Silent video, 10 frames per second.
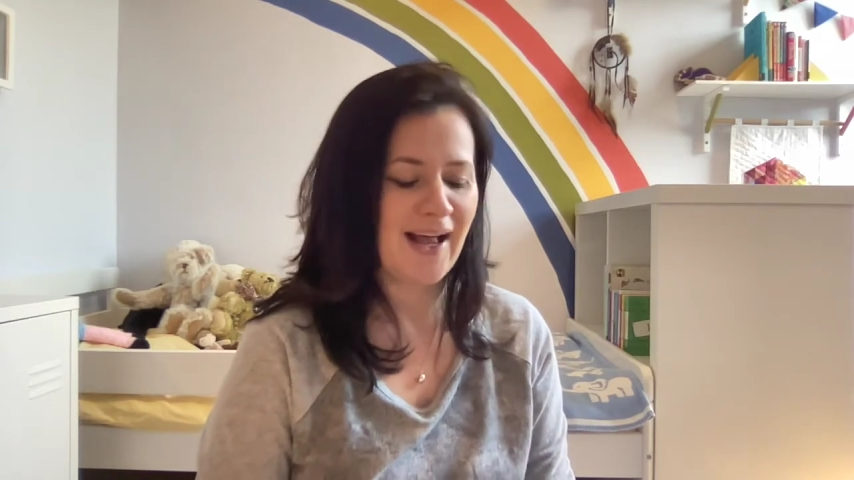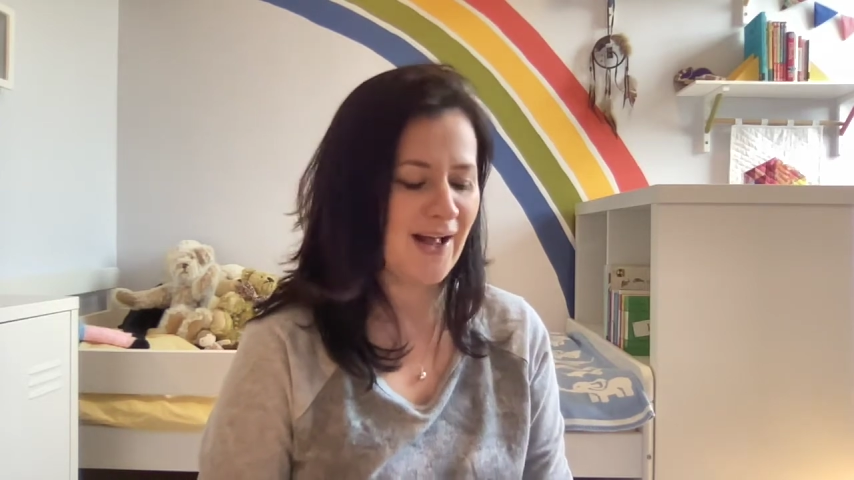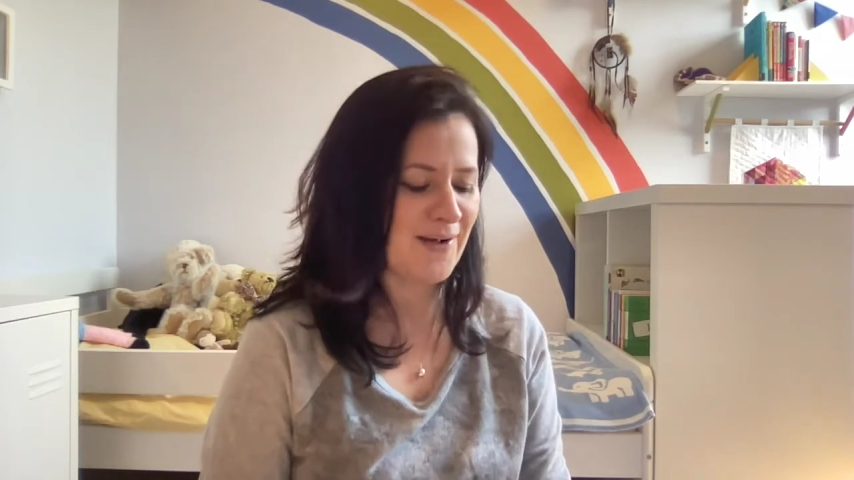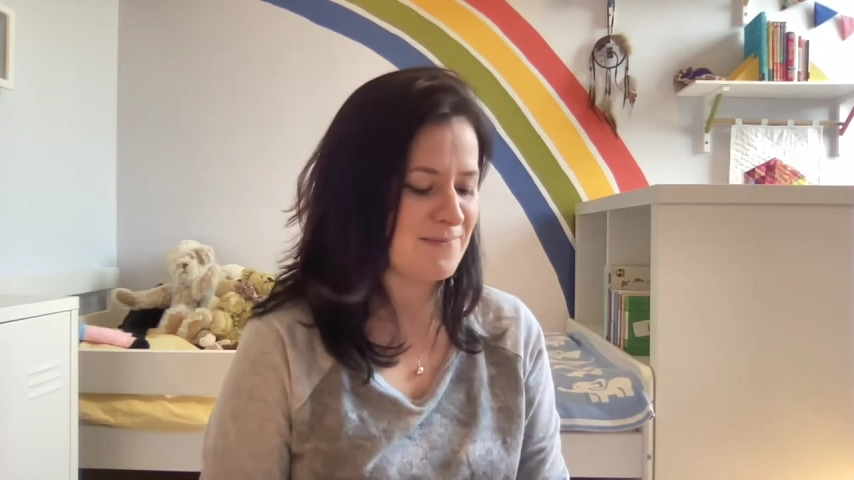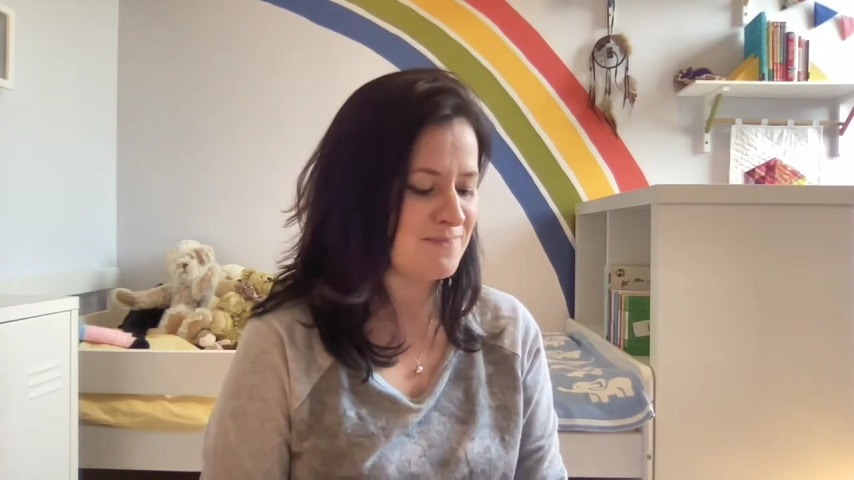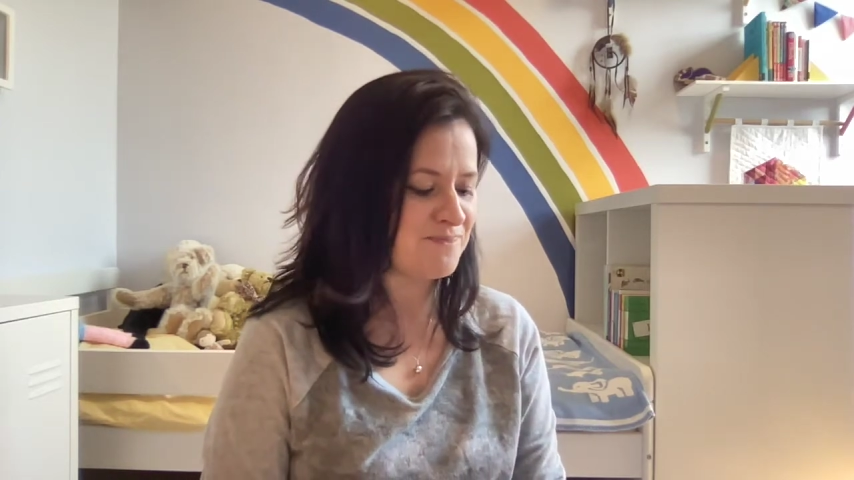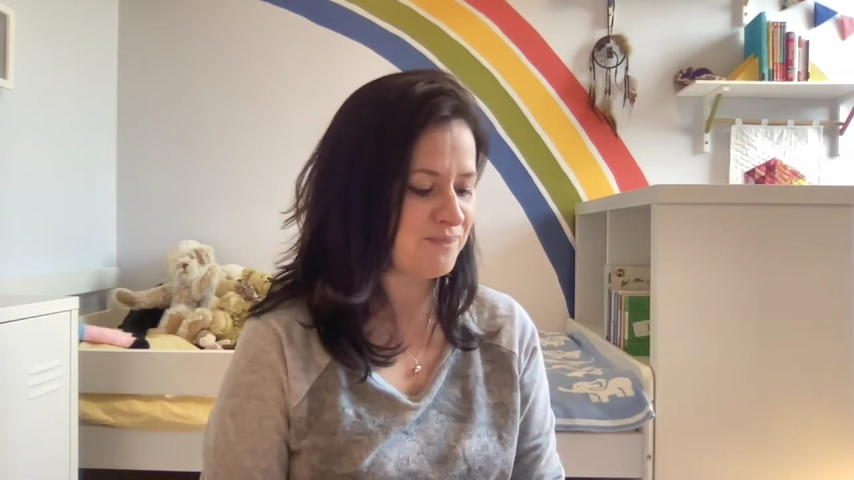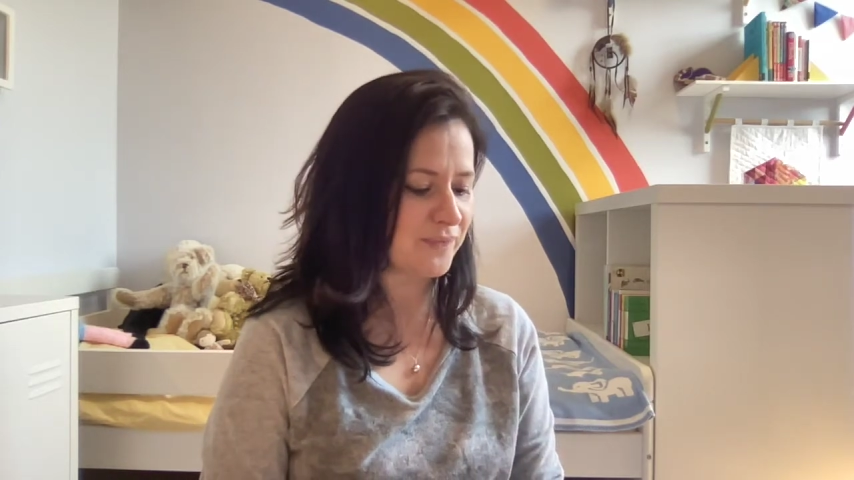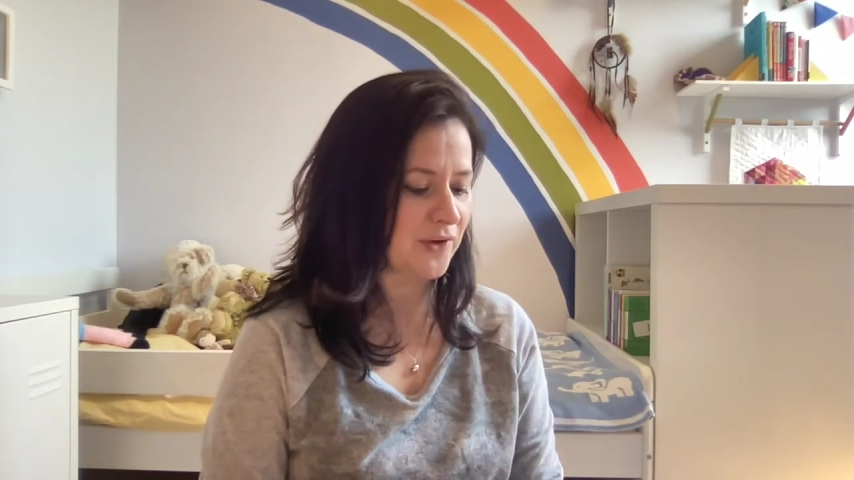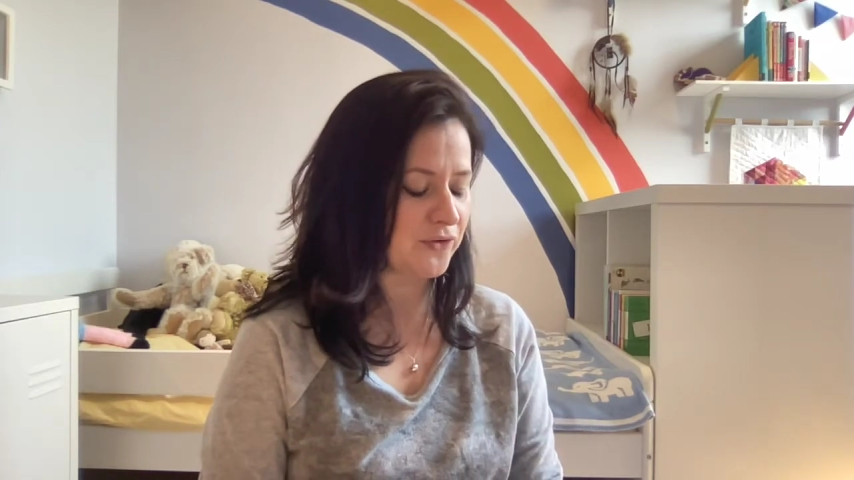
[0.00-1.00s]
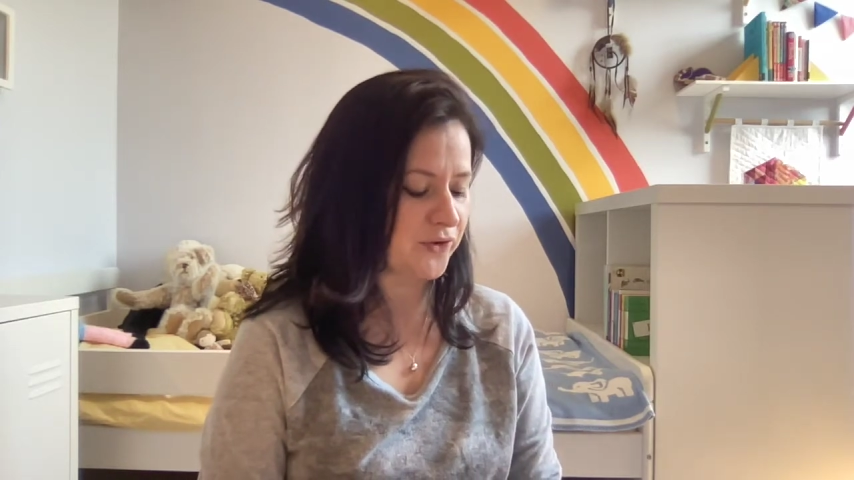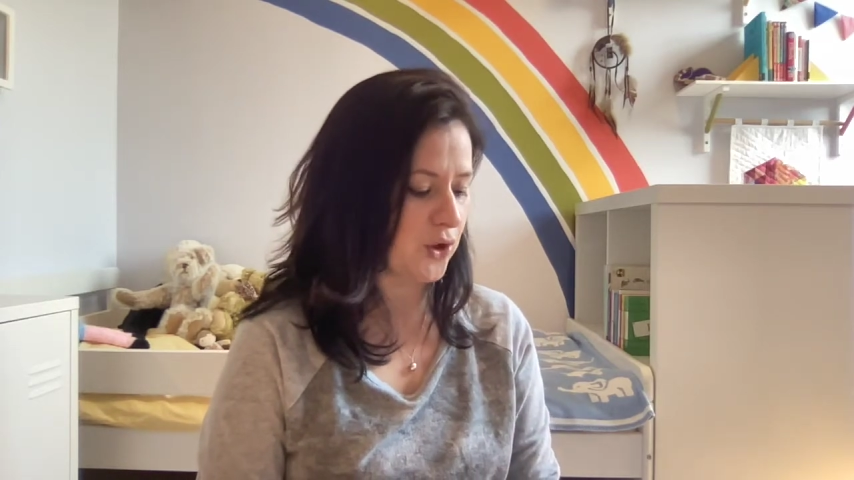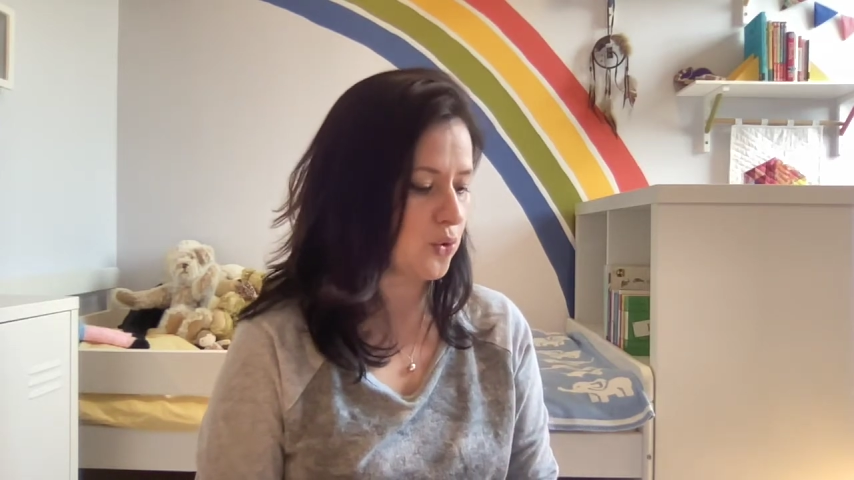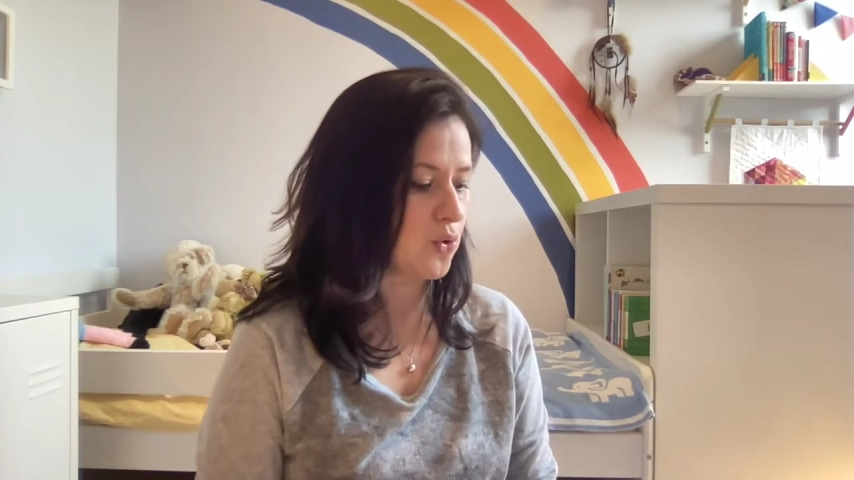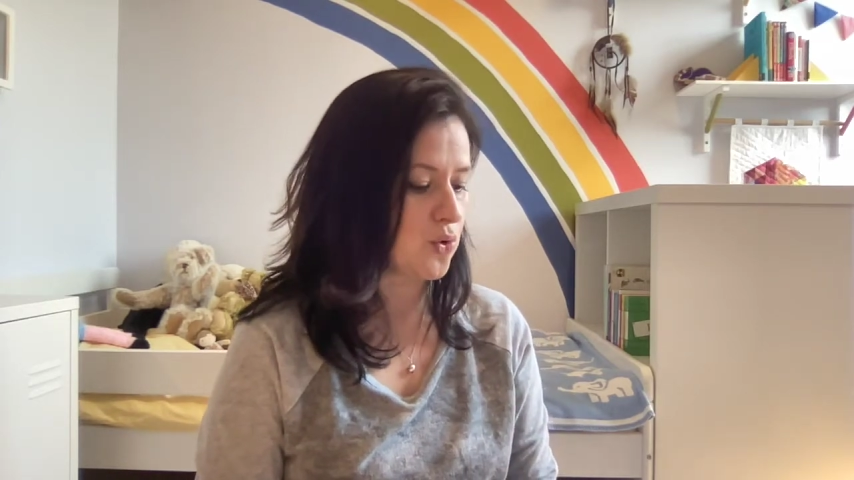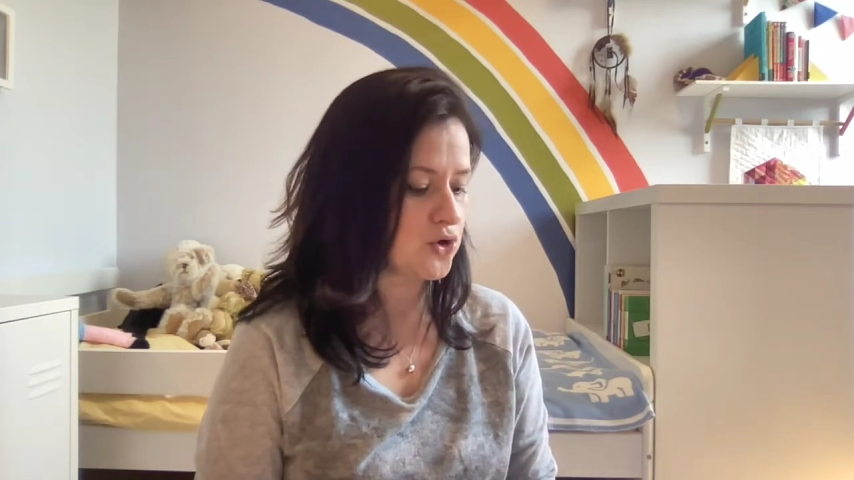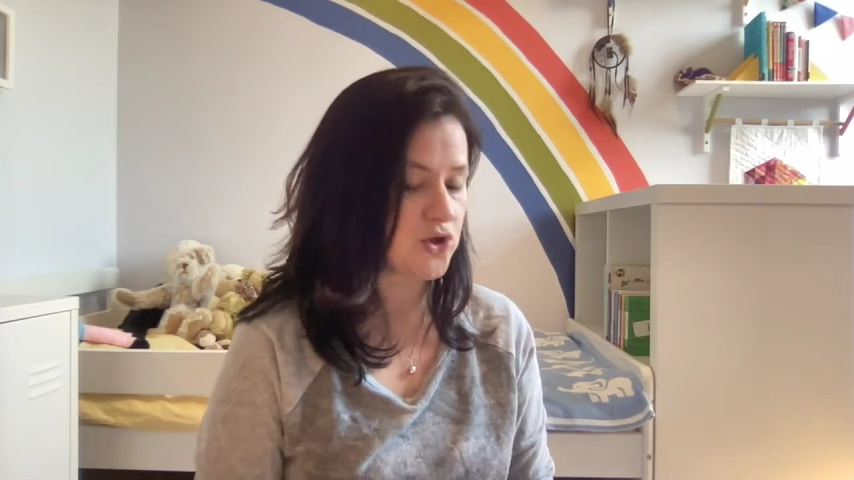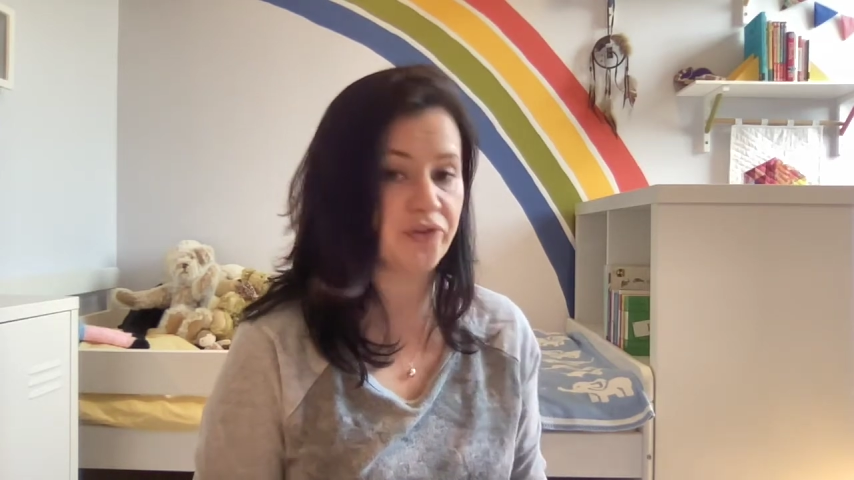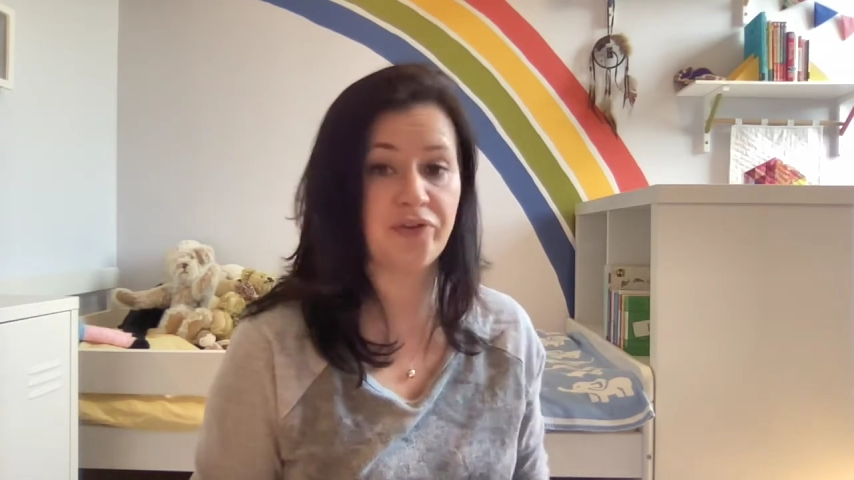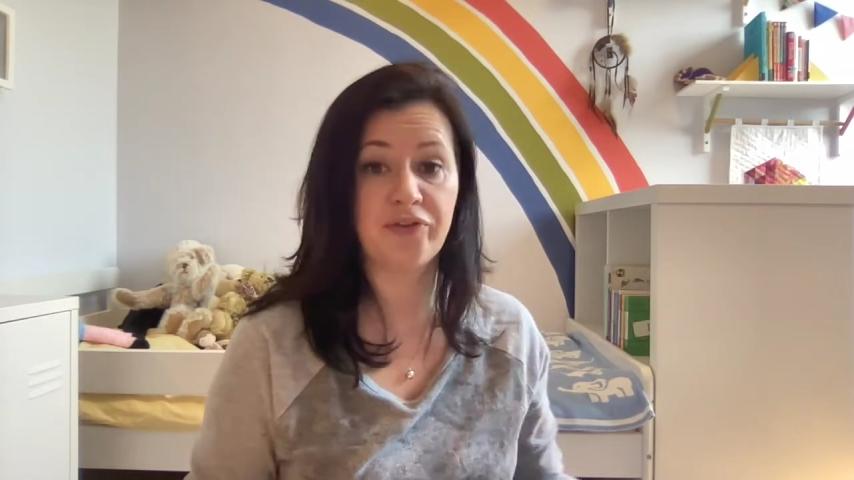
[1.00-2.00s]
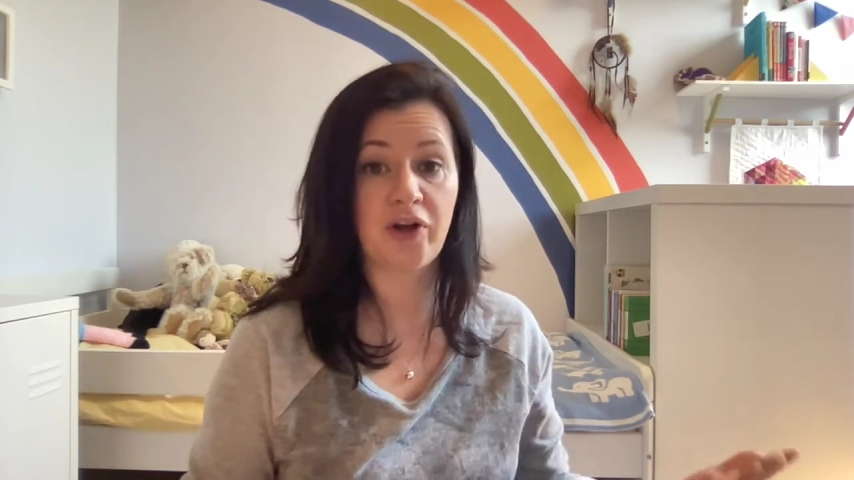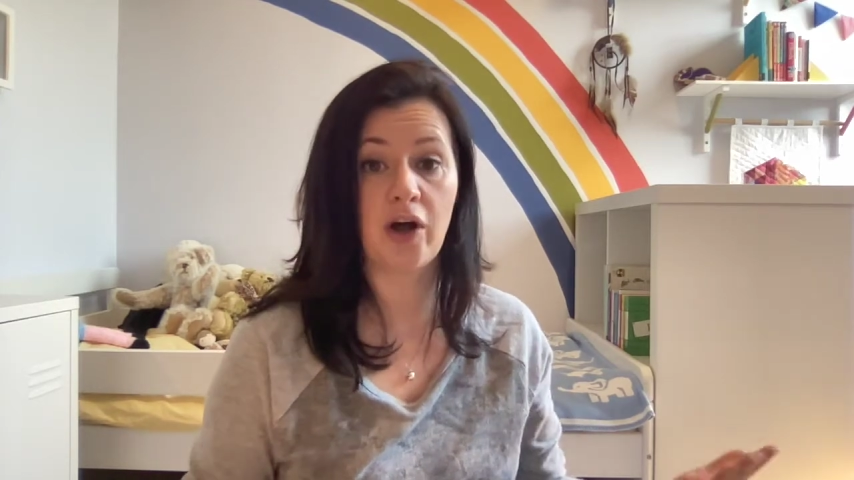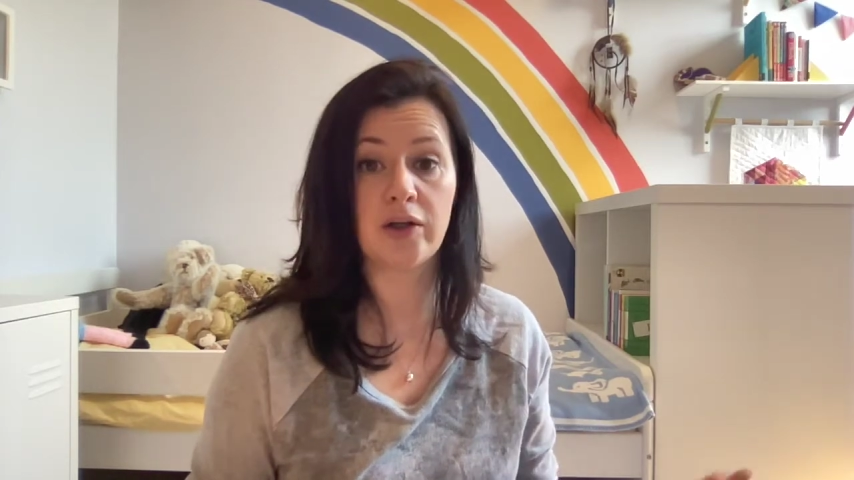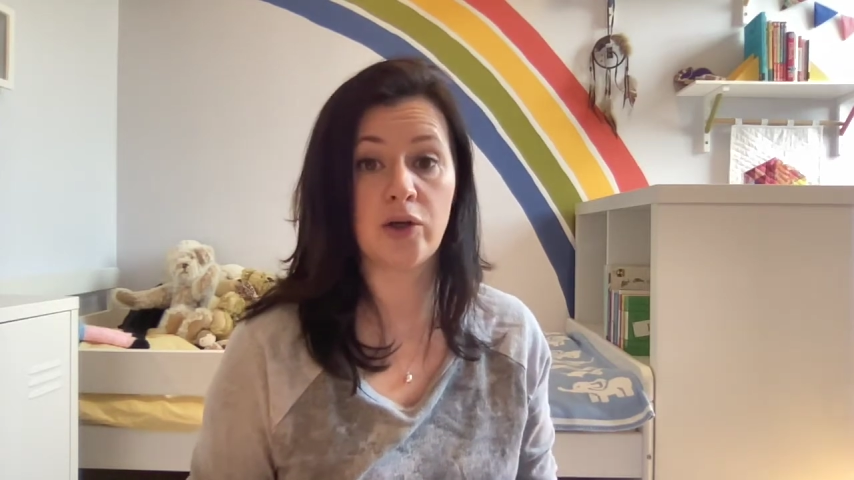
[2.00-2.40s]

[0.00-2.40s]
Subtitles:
So just to start,